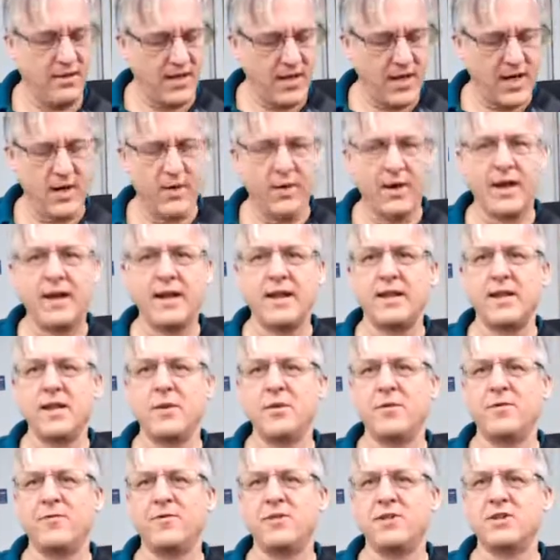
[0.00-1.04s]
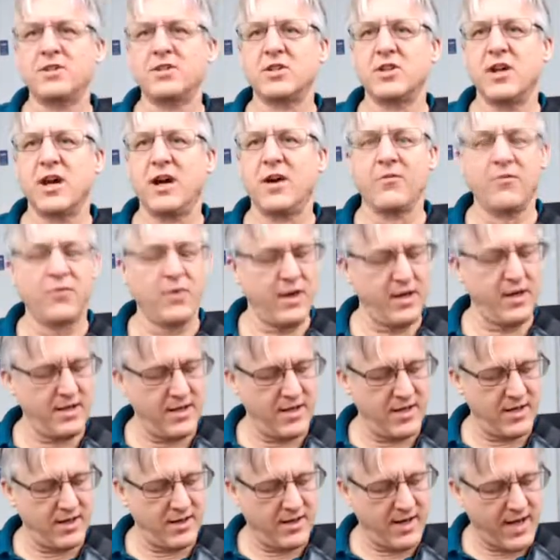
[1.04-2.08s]
right, and then we finish it off right
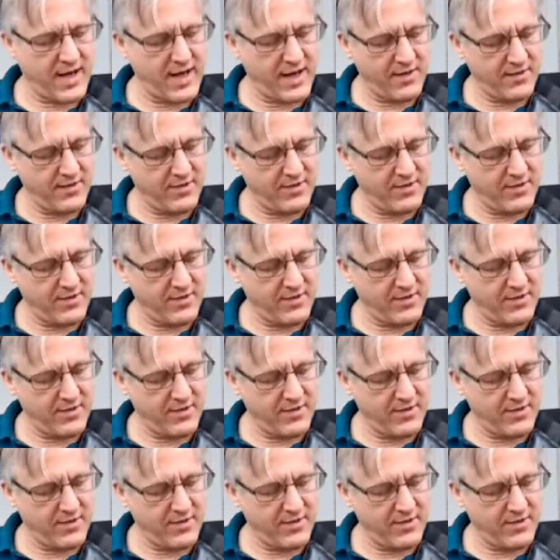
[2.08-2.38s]
here on